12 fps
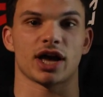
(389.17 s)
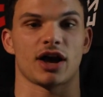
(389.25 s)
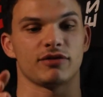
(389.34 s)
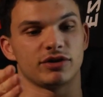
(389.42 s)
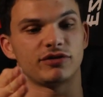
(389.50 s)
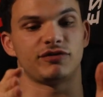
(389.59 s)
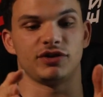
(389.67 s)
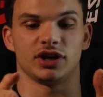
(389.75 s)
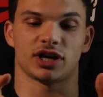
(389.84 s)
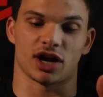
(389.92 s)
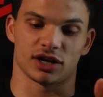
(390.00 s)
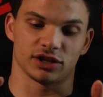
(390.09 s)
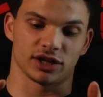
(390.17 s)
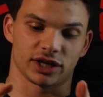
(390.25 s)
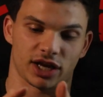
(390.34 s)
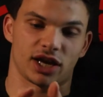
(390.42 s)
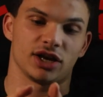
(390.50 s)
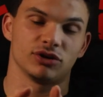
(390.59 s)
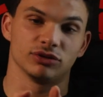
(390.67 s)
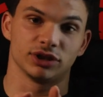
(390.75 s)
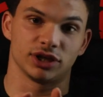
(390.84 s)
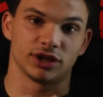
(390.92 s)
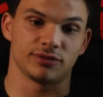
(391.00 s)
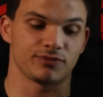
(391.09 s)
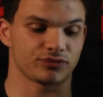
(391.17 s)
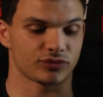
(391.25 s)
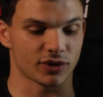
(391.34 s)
have your feet kind of like angled in.